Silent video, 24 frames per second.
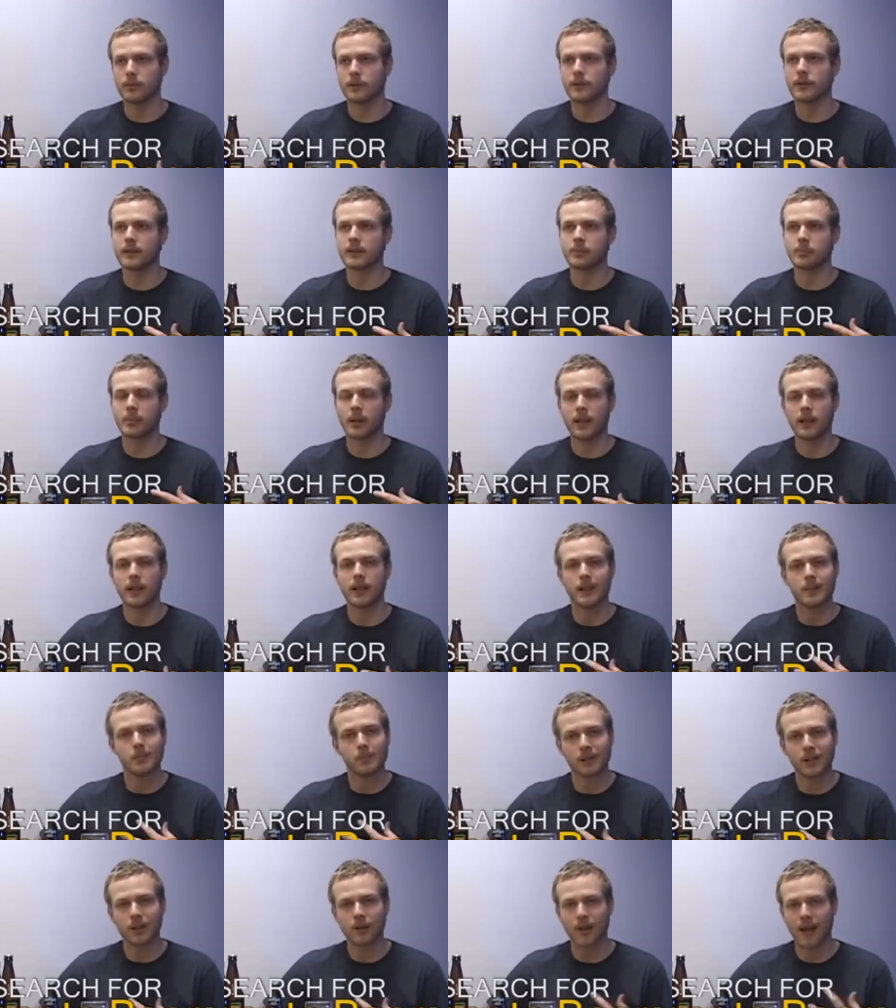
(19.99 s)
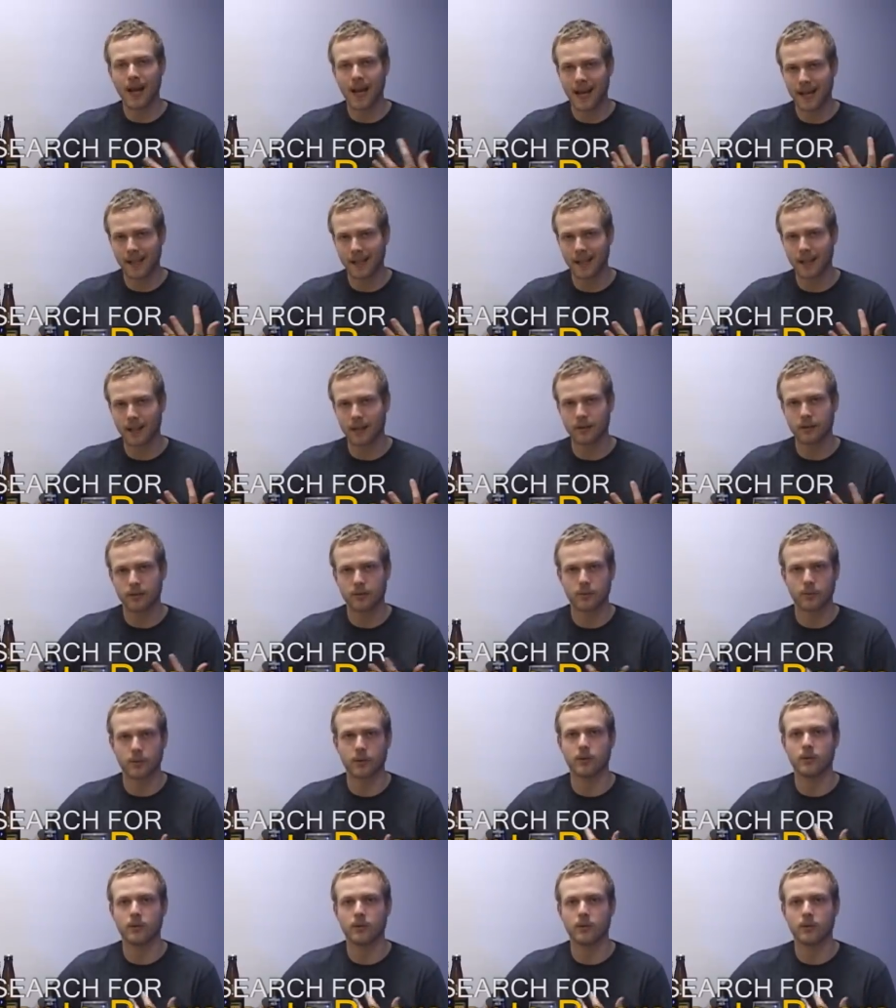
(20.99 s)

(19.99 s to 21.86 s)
participate in beer hangouts